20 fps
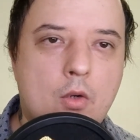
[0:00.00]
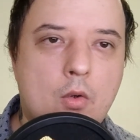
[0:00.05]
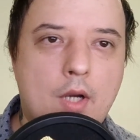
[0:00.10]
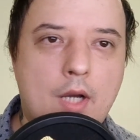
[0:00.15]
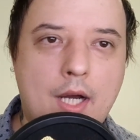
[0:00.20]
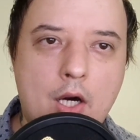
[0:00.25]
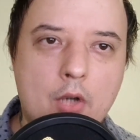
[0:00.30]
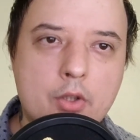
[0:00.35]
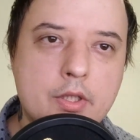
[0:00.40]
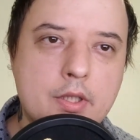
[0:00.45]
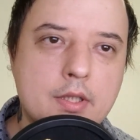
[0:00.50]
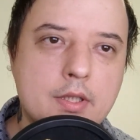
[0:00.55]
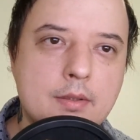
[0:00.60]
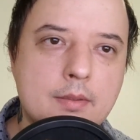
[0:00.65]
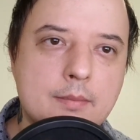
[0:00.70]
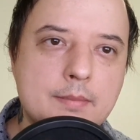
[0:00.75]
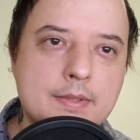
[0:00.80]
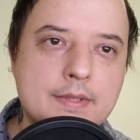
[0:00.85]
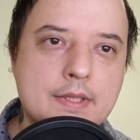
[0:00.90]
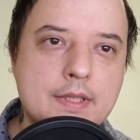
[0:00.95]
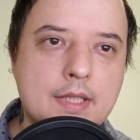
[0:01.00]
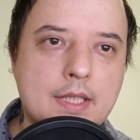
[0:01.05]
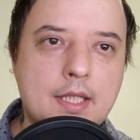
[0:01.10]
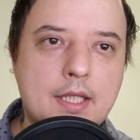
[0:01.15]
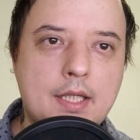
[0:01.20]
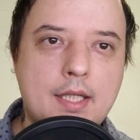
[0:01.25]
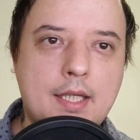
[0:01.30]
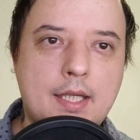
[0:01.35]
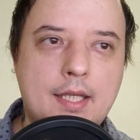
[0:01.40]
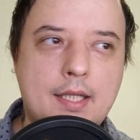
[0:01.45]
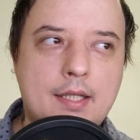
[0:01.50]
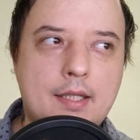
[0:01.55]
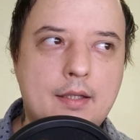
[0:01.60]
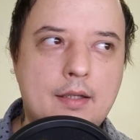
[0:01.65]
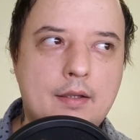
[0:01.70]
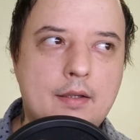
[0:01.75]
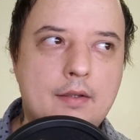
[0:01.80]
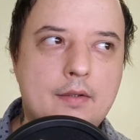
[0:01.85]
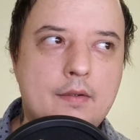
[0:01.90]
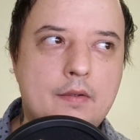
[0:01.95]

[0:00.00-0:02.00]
outcomes, and